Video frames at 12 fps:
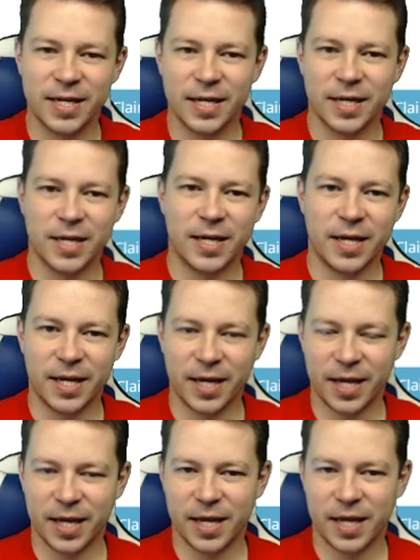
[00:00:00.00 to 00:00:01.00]

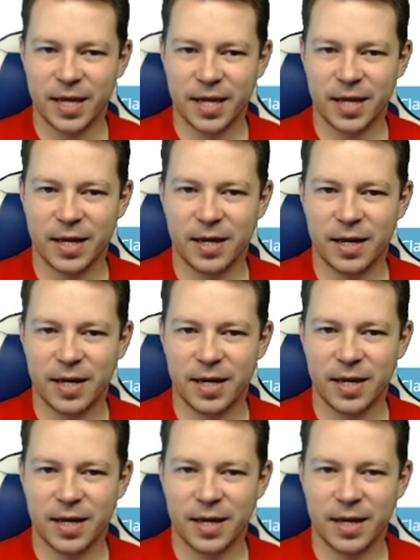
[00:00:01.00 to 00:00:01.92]
Nothing is said.